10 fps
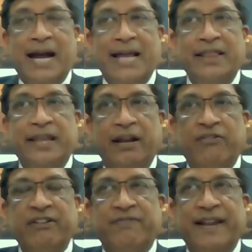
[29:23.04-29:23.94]
And they
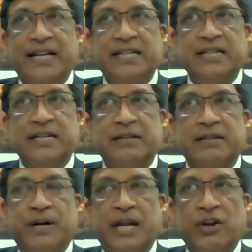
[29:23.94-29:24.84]
reflected the
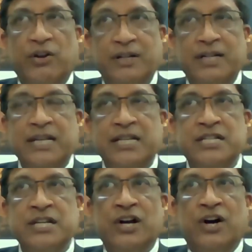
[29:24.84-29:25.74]

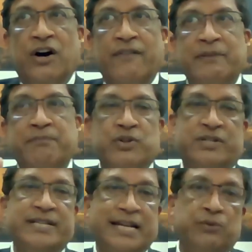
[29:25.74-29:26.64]
priorities of the
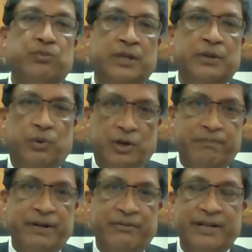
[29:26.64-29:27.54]
post-Second World War
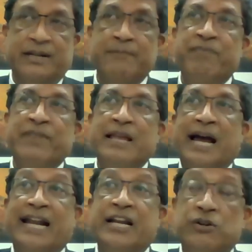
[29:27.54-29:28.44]
period.
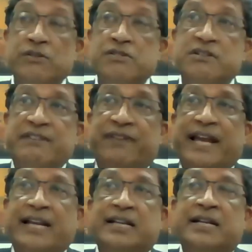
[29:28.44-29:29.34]
And it also
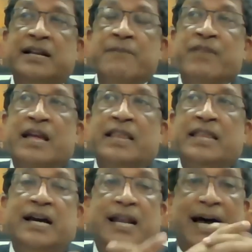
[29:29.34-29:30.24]
reflected
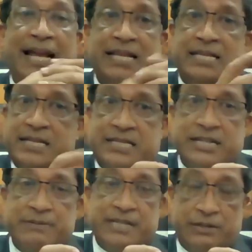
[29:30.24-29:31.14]
the alliance
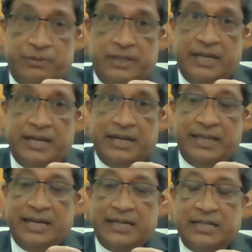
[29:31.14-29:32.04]
systems that were there
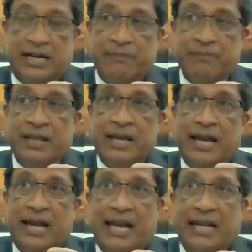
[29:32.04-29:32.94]
at that time.
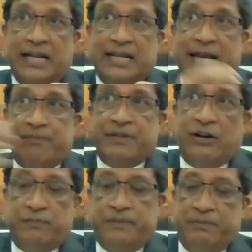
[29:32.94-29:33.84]
And it kept
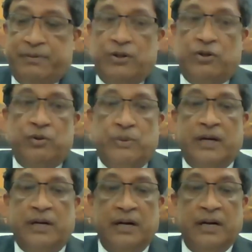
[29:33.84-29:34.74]
out people who
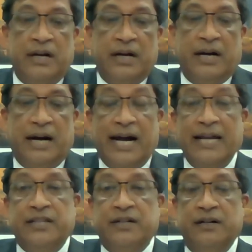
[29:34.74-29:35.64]
were uh,
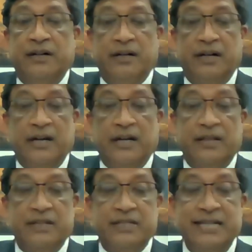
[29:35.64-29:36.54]
either uh,
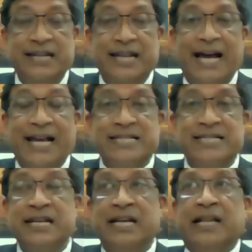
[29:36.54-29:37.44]
seen as